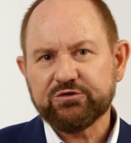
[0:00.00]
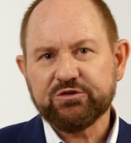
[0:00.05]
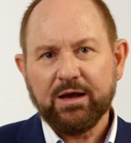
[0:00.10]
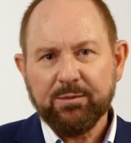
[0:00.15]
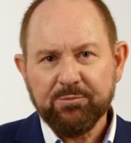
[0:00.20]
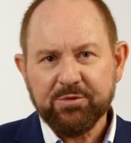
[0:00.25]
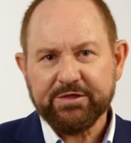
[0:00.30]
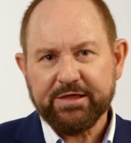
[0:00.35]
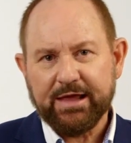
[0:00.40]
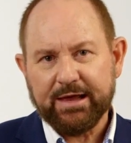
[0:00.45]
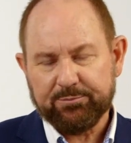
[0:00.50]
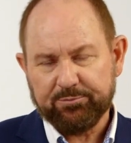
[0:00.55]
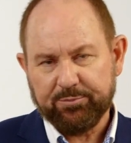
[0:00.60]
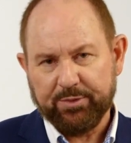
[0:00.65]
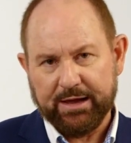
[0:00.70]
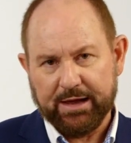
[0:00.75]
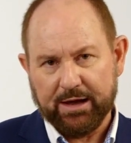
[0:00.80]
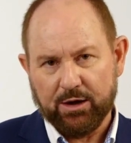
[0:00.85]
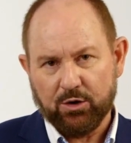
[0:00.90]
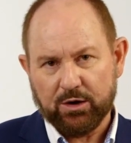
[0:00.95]
some of that
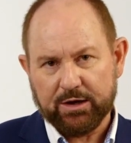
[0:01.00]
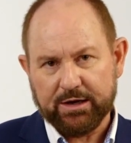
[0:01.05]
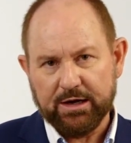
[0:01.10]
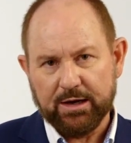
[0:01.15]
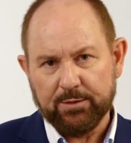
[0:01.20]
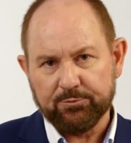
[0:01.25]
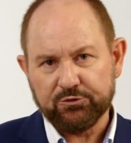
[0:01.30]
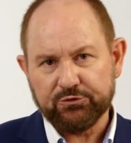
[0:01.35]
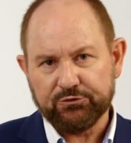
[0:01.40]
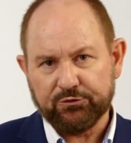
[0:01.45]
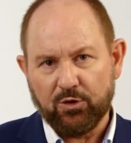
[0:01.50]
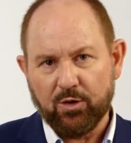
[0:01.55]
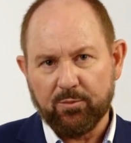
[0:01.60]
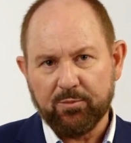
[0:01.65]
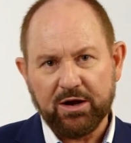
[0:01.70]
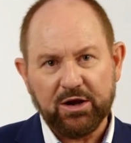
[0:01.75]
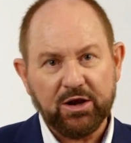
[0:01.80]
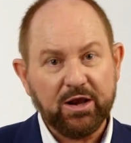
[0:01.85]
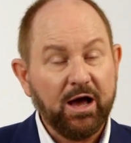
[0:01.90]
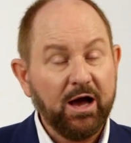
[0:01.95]
power comes from
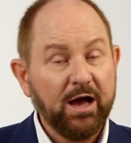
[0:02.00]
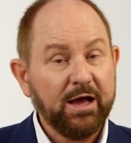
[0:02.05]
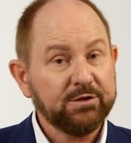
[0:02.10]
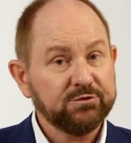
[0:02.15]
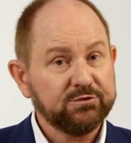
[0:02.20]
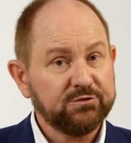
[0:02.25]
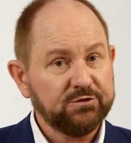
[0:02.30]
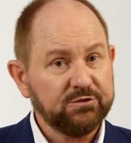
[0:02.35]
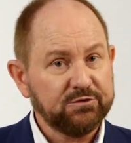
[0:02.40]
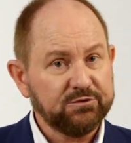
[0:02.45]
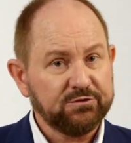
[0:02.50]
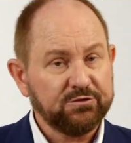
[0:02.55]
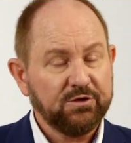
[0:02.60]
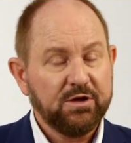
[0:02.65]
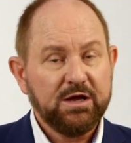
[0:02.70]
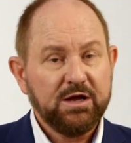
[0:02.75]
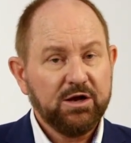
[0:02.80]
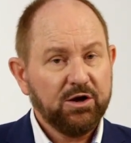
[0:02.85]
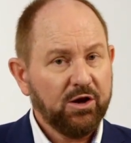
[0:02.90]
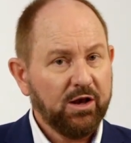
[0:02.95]
alliances
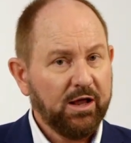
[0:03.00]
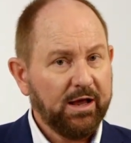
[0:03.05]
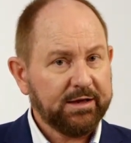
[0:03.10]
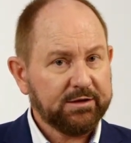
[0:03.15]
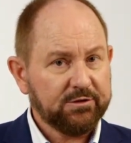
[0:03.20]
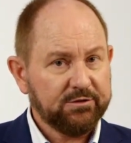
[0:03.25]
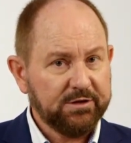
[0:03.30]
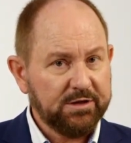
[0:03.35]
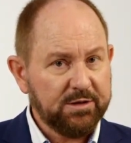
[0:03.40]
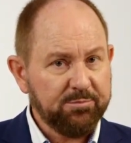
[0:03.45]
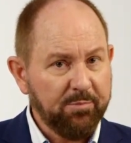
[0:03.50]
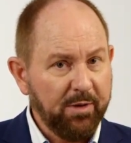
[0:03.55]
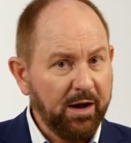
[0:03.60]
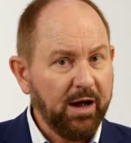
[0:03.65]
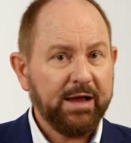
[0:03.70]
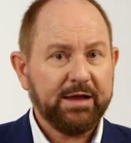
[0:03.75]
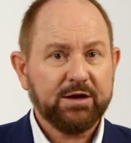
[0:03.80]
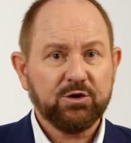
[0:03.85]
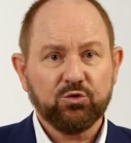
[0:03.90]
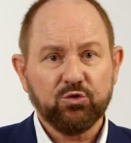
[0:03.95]
like the
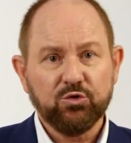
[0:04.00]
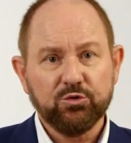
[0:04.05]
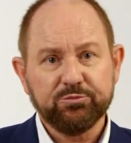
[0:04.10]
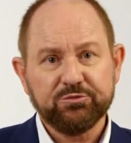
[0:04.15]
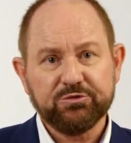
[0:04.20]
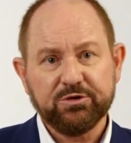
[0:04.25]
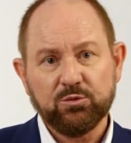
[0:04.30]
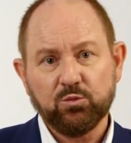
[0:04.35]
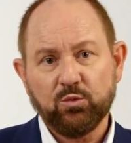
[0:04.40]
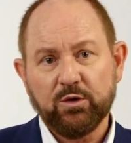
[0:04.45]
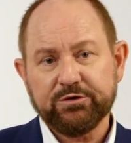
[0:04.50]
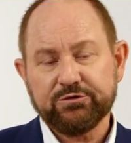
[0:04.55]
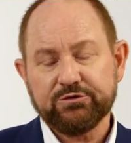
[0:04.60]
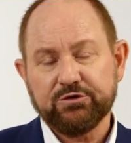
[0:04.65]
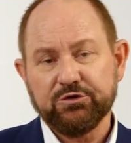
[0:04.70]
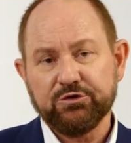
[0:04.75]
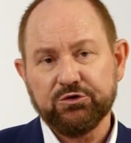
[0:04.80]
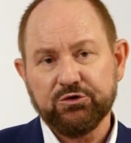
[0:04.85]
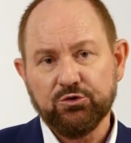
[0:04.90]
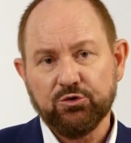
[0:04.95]
buying groups in
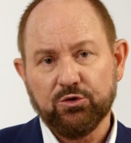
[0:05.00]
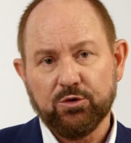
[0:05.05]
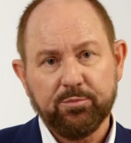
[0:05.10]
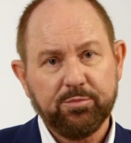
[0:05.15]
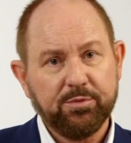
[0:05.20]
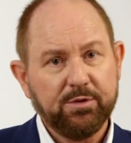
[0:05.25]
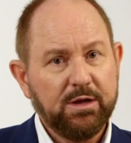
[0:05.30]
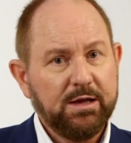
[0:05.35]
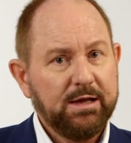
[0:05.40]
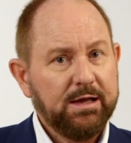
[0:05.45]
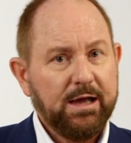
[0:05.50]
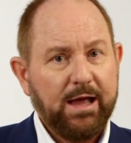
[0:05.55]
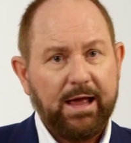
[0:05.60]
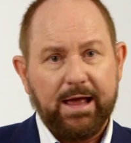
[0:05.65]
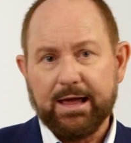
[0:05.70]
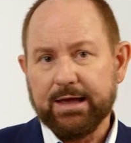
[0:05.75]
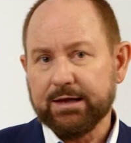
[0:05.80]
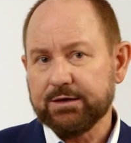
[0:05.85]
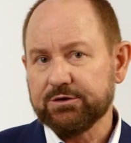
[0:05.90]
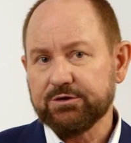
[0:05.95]
Western Europe
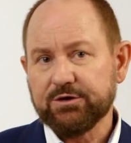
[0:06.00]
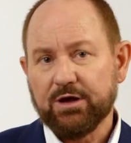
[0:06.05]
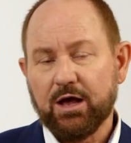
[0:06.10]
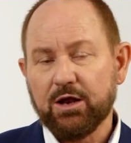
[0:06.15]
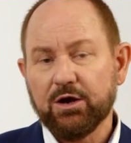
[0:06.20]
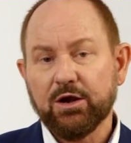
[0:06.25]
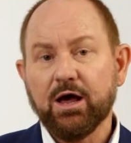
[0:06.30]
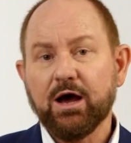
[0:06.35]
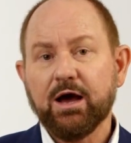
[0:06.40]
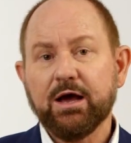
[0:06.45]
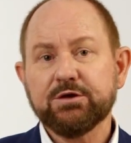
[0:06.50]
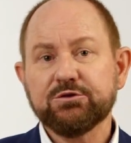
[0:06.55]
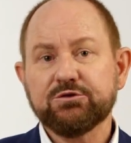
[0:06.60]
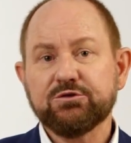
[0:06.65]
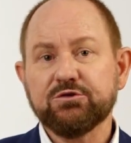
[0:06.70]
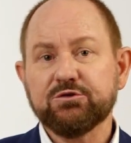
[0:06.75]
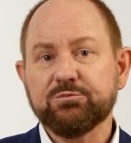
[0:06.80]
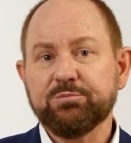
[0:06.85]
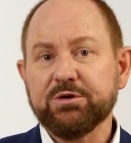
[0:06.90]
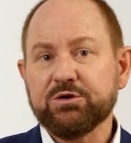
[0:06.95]
and
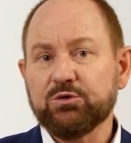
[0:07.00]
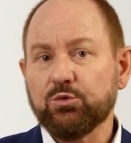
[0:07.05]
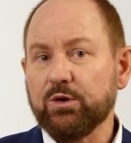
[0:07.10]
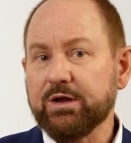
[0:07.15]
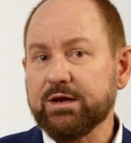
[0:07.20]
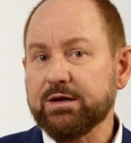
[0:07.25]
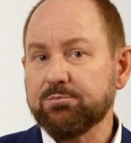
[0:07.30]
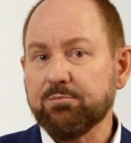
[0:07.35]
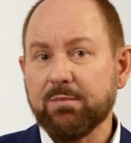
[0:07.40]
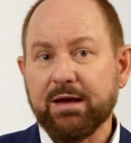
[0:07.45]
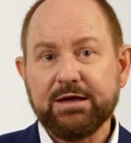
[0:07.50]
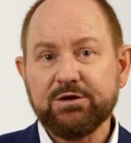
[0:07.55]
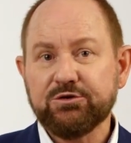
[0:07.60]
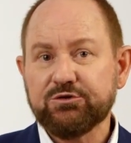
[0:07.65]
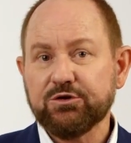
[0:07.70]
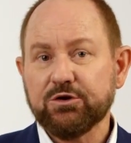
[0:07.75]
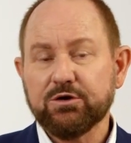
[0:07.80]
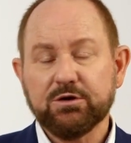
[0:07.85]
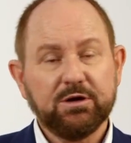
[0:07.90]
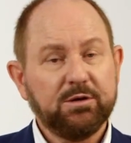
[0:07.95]
alliances between
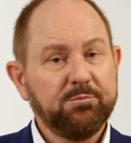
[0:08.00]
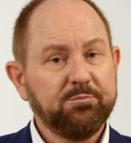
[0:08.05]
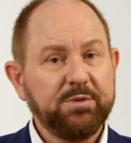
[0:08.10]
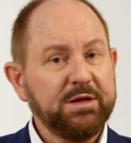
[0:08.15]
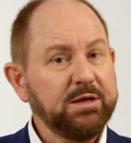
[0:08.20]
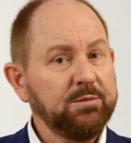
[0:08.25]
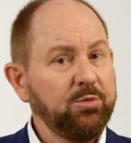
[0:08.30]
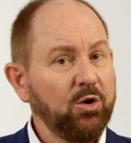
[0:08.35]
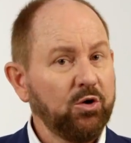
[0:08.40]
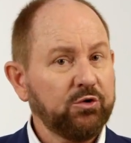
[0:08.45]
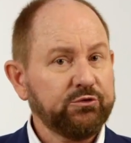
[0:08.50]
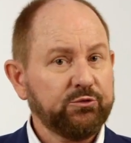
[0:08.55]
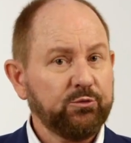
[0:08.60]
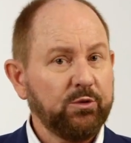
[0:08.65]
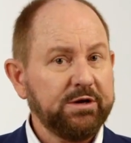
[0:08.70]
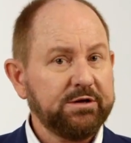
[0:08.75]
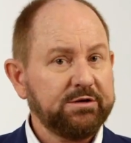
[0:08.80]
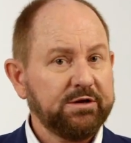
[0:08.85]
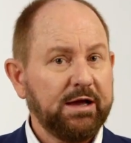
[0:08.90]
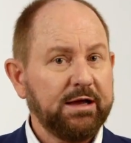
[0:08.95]
major big box
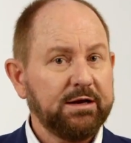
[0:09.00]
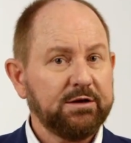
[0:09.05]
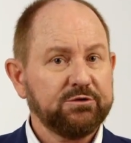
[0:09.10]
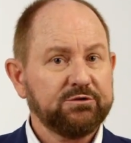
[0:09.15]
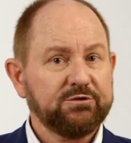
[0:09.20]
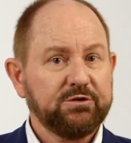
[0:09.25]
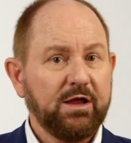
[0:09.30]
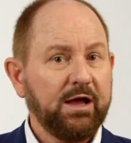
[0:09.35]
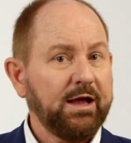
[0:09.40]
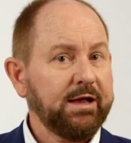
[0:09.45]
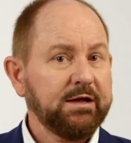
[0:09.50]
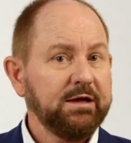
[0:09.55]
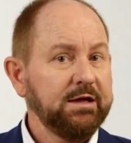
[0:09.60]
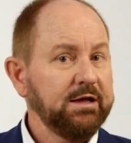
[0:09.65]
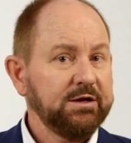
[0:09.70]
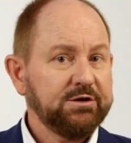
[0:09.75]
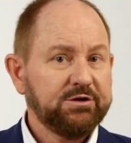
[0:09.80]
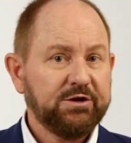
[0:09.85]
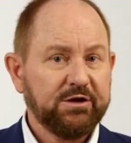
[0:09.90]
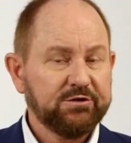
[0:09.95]
retailers like
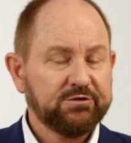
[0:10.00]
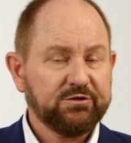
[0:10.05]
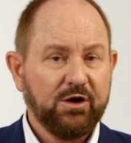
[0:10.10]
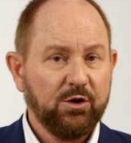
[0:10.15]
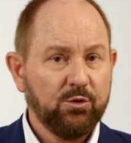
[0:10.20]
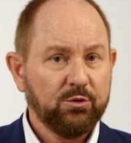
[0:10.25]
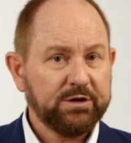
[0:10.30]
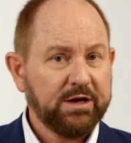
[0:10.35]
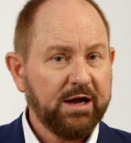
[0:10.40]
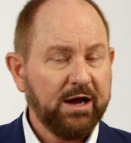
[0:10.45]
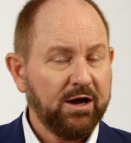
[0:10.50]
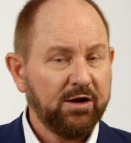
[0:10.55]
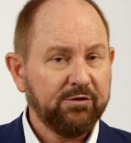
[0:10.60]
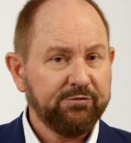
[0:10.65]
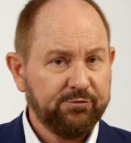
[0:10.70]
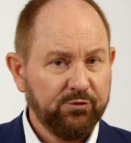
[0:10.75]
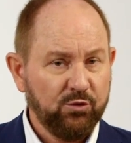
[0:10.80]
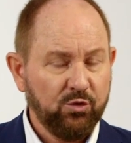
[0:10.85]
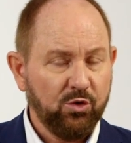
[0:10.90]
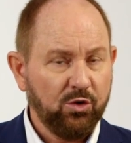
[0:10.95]
Tesco and
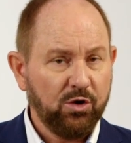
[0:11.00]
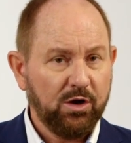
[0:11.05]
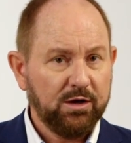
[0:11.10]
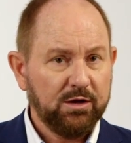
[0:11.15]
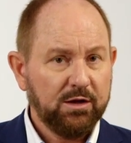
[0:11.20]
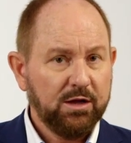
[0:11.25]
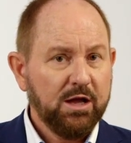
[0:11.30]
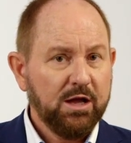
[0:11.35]
Carrefour,